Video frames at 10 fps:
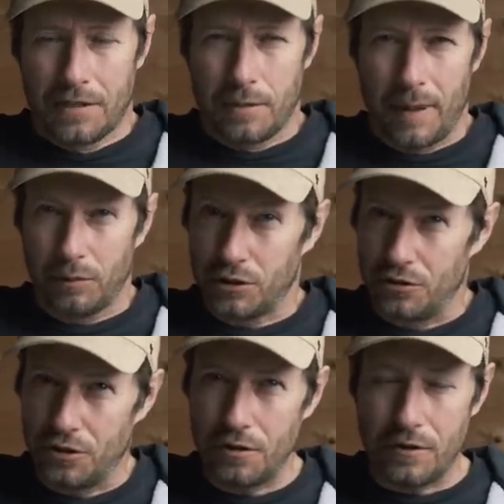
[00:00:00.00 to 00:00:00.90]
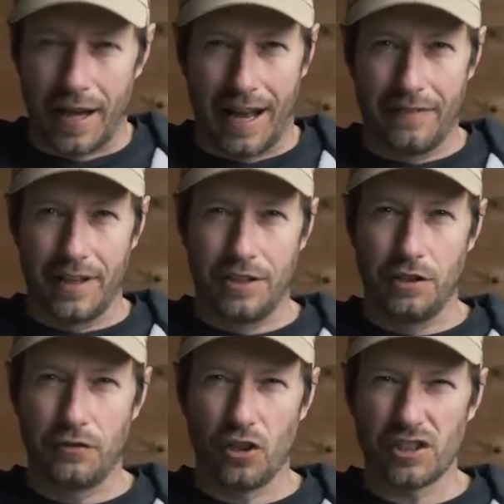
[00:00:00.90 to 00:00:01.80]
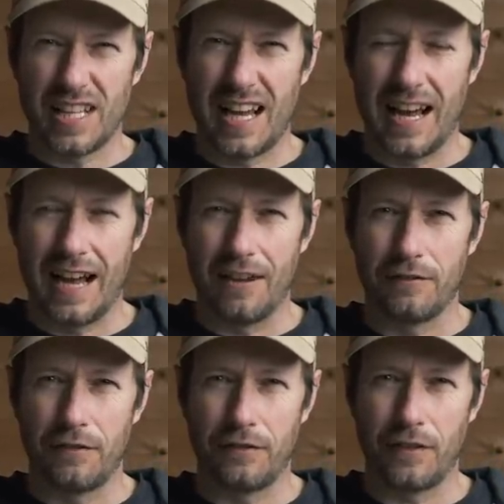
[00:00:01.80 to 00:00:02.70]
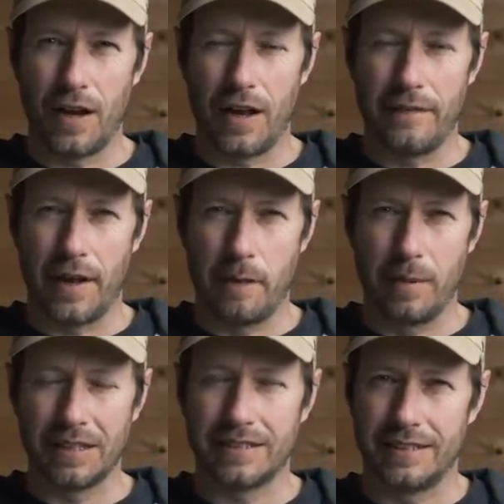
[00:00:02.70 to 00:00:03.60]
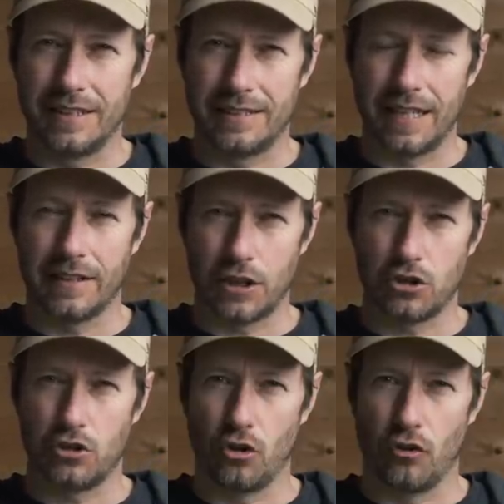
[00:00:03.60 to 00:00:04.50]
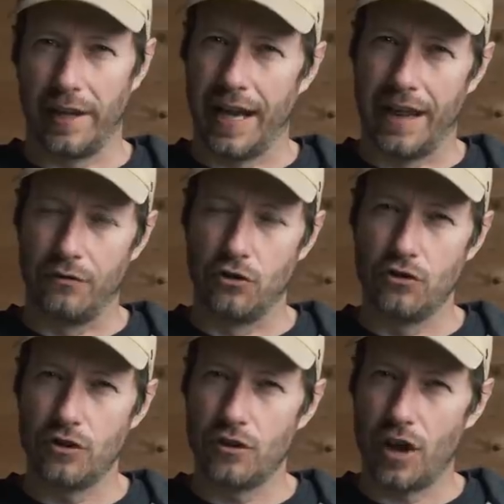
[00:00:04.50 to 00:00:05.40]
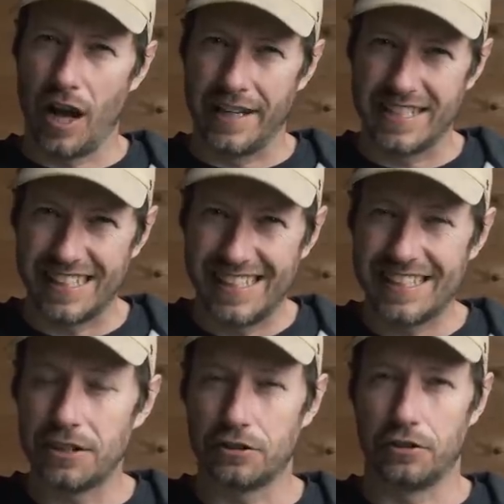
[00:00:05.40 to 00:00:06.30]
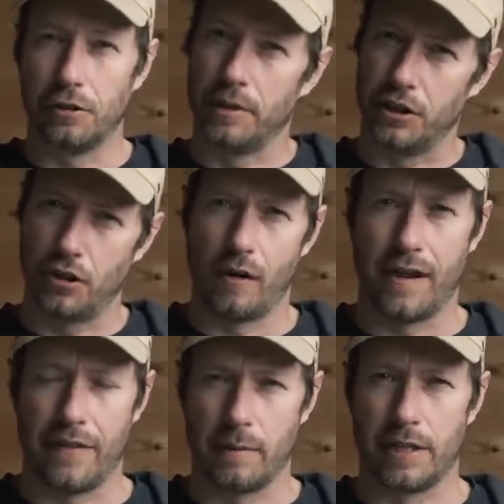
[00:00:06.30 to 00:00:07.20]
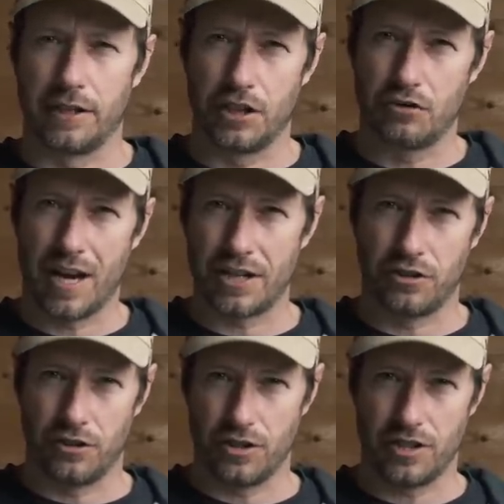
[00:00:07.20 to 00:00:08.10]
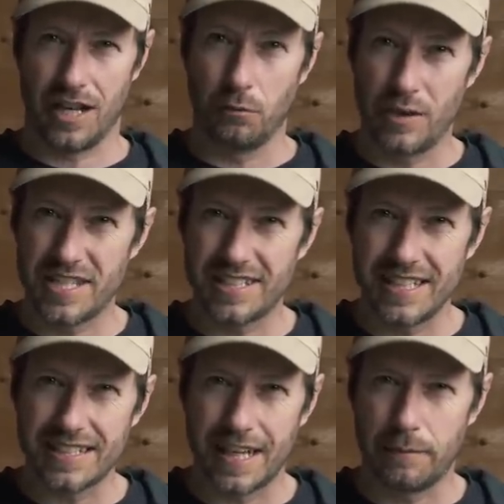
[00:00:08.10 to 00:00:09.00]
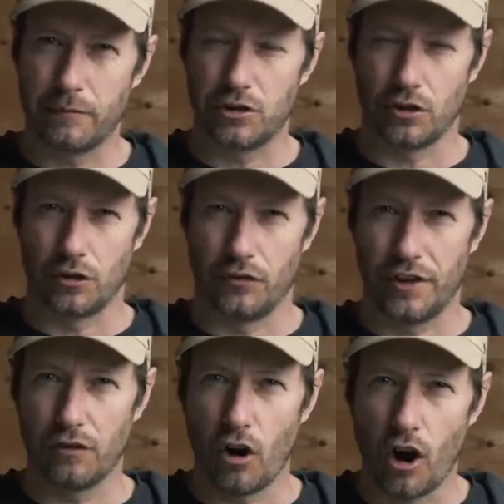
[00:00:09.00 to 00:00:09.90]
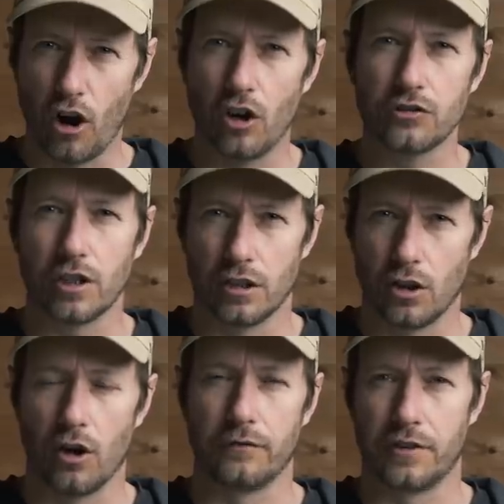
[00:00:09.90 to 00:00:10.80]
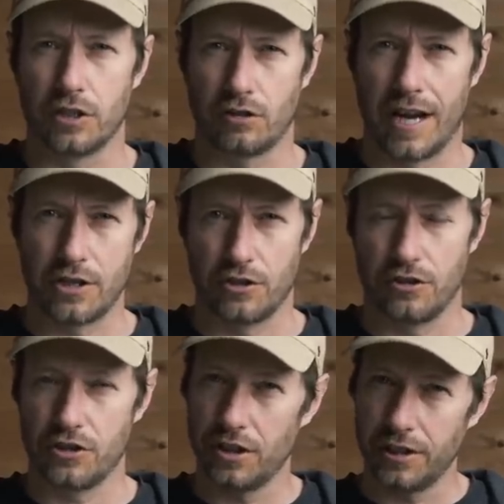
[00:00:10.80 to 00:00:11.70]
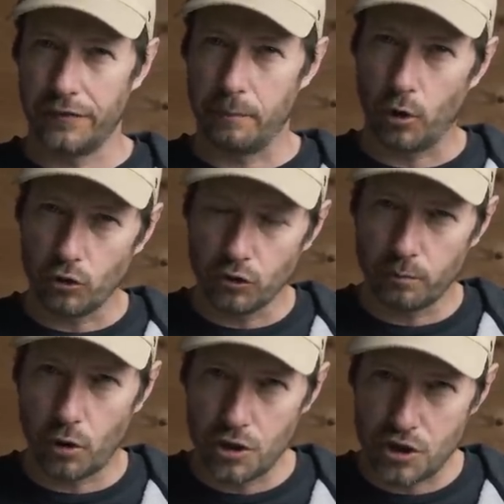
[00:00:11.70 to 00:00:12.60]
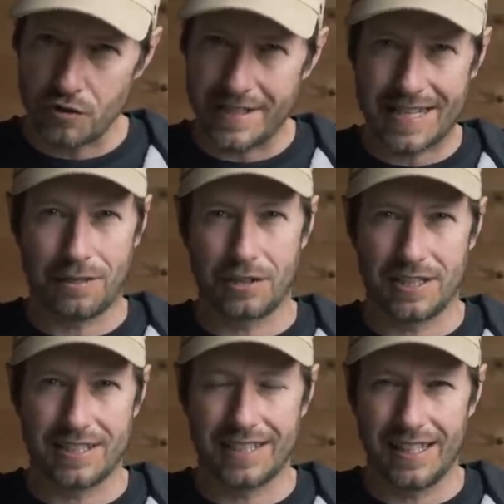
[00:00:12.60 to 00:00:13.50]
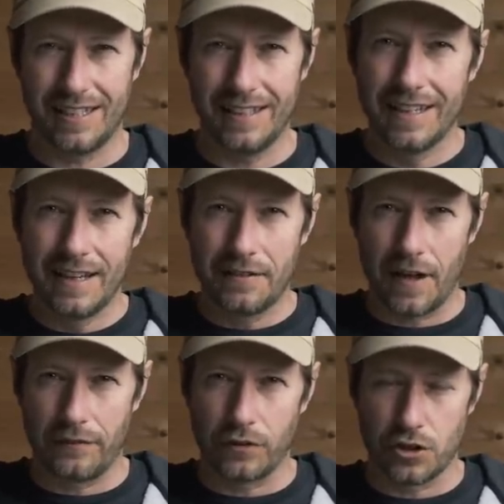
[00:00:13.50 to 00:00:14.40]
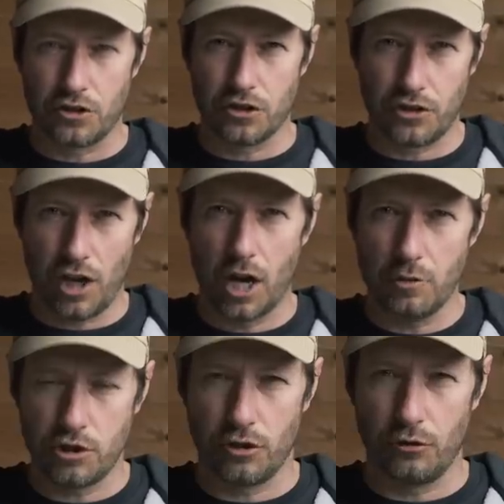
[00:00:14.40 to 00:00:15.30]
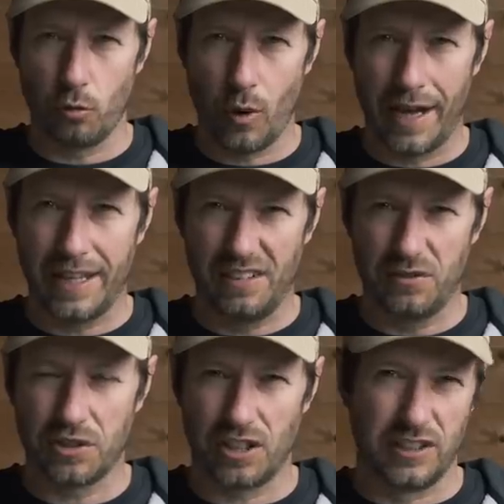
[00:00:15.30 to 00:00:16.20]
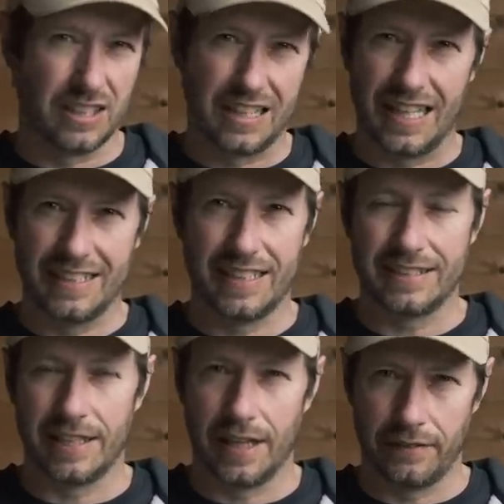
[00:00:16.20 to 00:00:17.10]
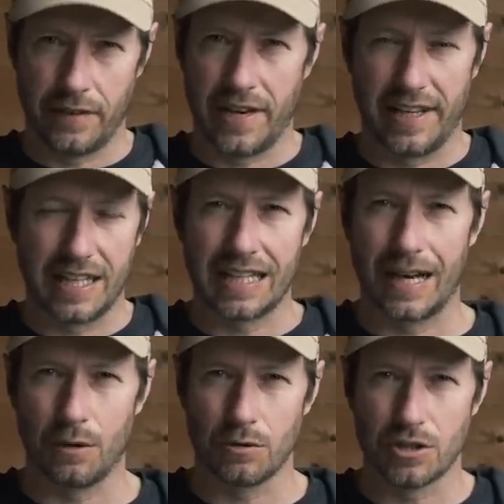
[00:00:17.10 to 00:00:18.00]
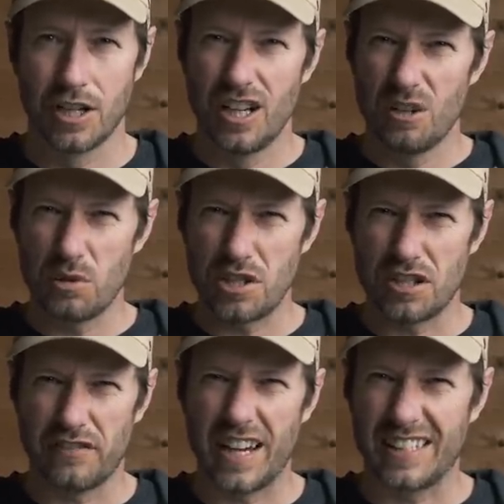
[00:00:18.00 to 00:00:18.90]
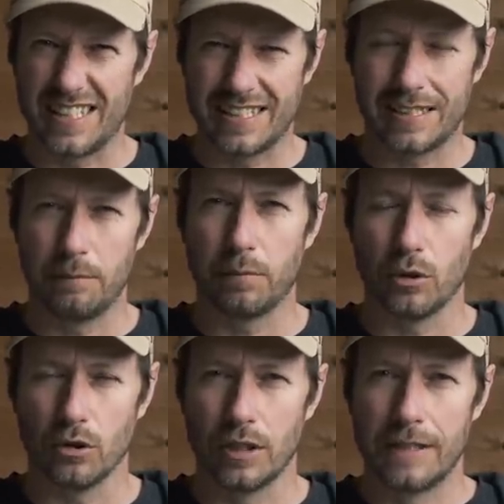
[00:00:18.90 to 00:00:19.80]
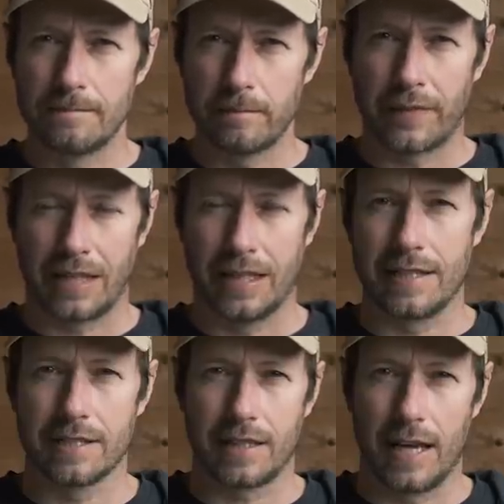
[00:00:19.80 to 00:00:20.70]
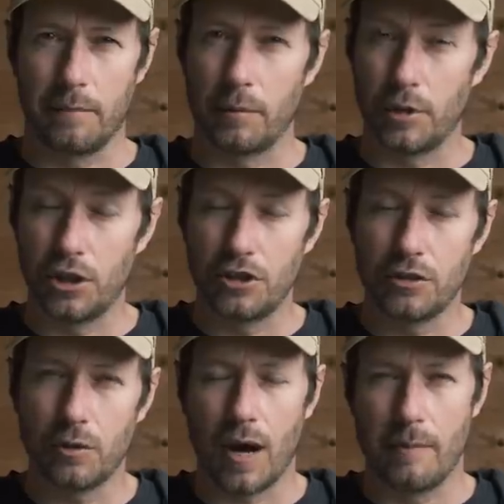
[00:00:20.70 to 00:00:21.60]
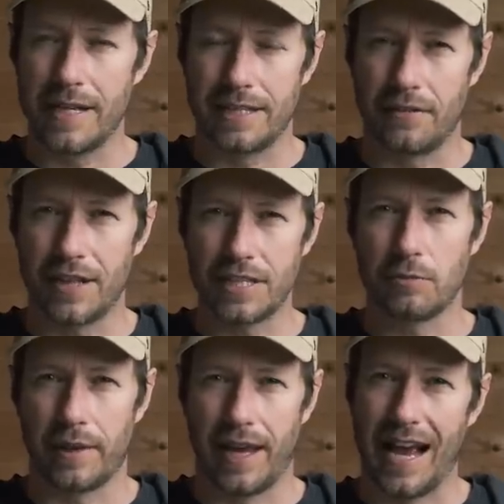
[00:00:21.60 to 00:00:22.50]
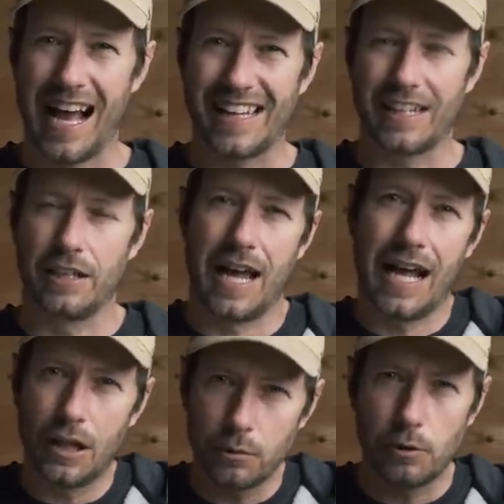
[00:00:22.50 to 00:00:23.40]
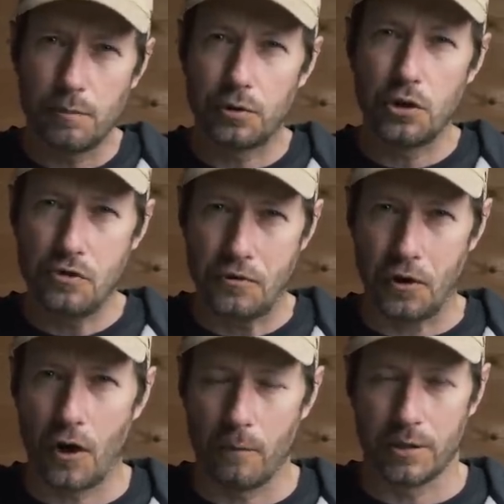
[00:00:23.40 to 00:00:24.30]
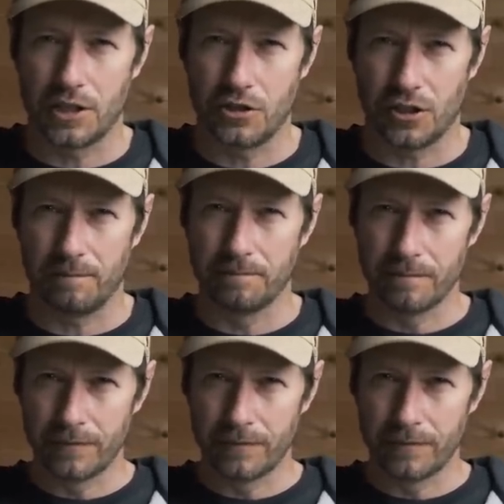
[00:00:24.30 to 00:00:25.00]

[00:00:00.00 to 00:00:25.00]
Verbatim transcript: to be able to do that, then you've got to have an ability to tell that story, and it's easier to do when you don't have that many distractions. And with seascape photography, there aren't a lot of distractions. Certainly if you point straight out at sea, then there's just the ocean, the waves, and the light hitting it, and then any clouds, which is a fairly simple landscape, but you can do quite amazing things with it, and it can help you improve your composition.